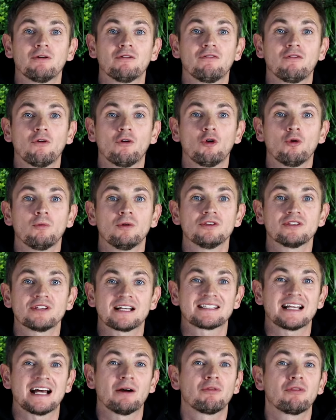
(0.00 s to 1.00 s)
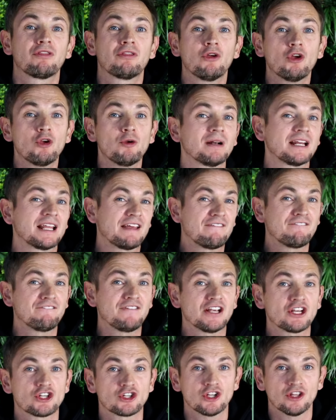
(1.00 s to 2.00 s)
performance, that's how thermally
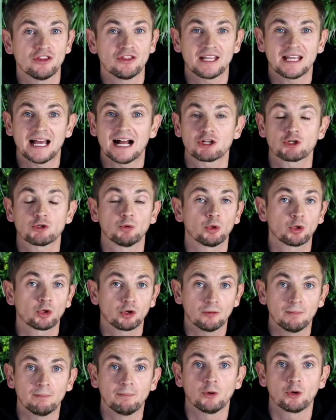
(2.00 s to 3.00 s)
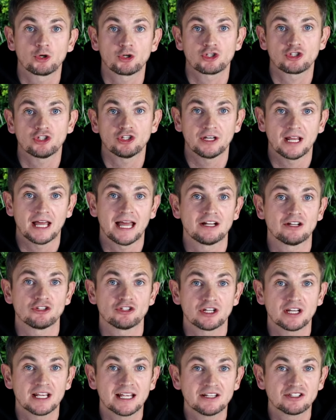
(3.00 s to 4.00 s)
efficient the actual combustion
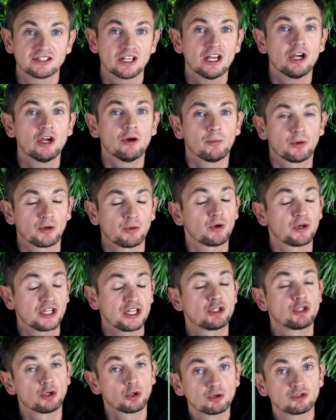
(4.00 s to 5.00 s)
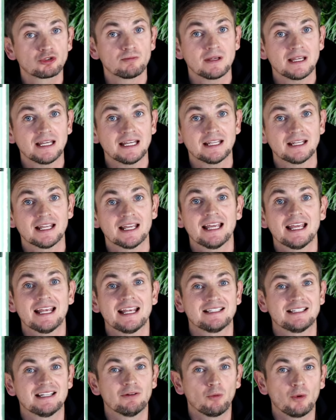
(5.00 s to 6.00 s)
engine is. But what it does mean
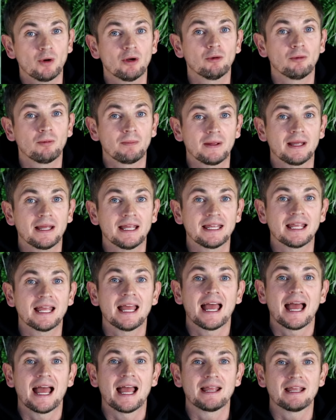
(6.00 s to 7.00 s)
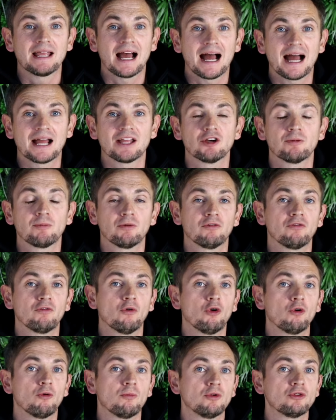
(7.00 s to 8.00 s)
is it will be a higher
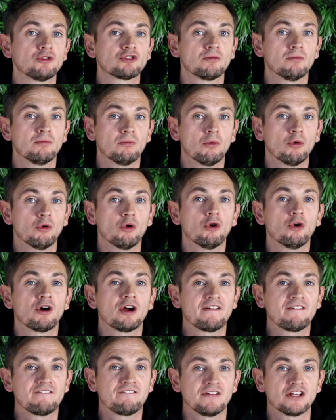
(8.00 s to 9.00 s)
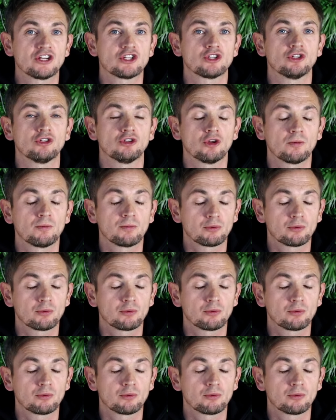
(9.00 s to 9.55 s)
performance, more efficient